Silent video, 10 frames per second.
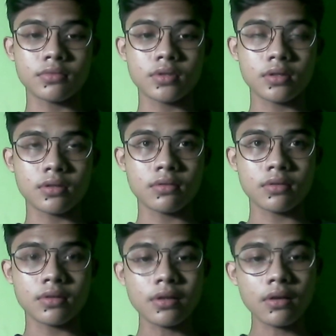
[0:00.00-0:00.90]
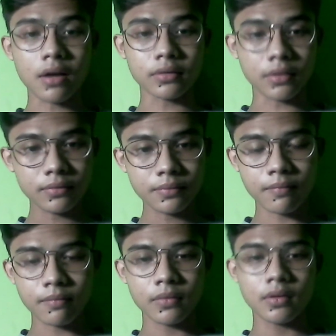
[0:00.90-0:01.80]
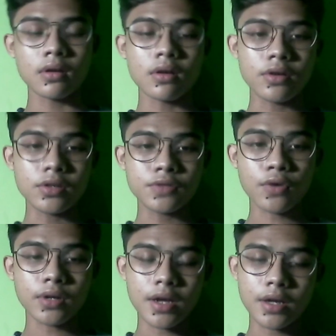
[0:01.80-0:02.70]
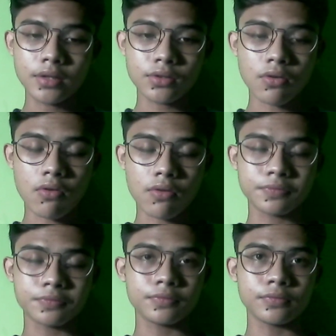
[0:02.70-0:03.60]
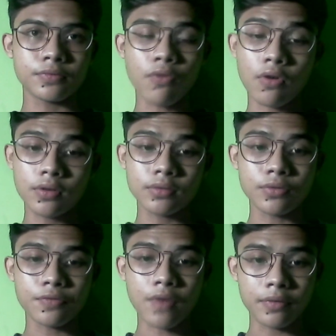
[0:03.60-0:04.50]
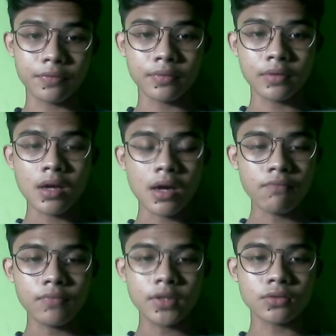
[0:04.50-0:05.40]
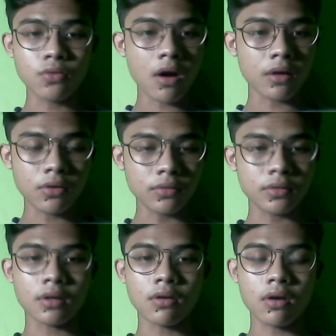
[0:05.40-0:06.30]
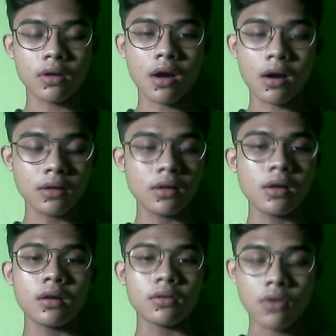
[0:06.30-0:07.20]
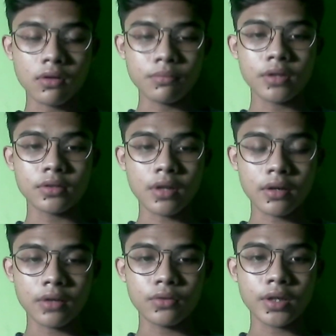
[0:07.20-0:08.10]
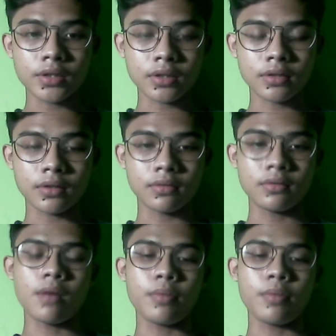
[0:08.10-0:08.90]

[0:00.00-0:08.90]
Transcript: kindergarten is for the age of 4 to 5. And these two are not are non-mandatory education in America.